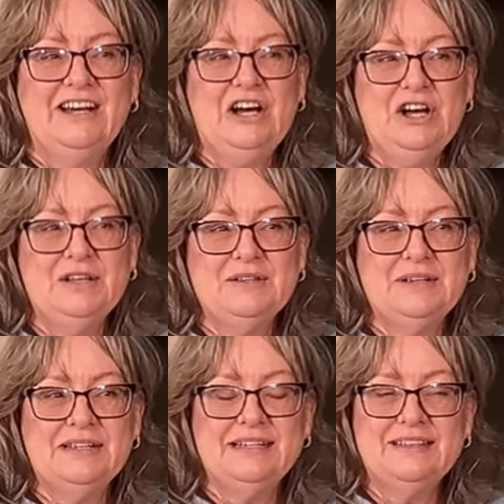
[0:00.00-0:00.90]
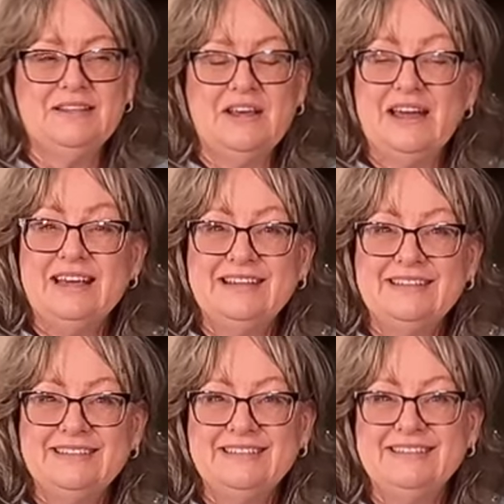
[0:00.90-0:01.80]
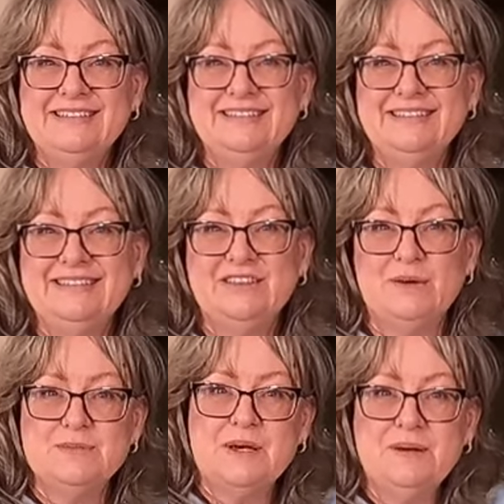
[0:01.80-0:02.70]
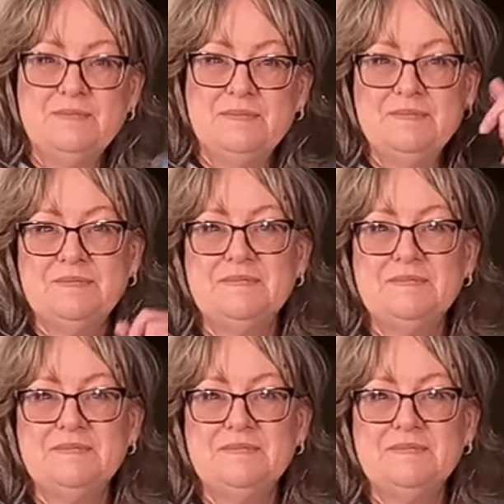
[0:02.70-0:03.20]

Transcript: Uh, click the like, thumbs up,